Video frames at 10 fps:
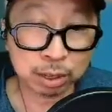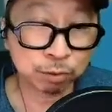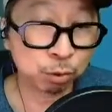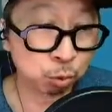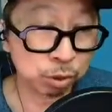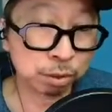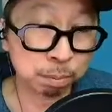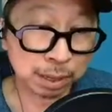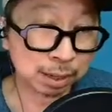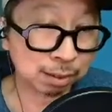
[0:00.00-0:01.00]
even with
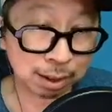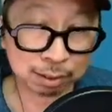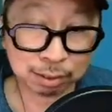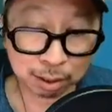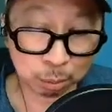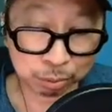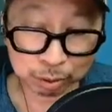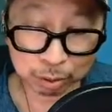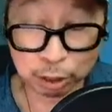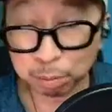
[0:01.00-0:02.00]
MediaTek's help.
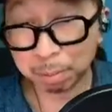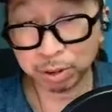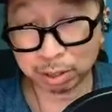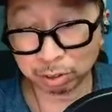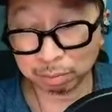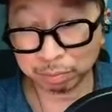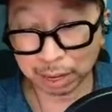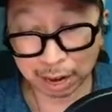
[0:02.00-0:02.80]
So that's my prediction.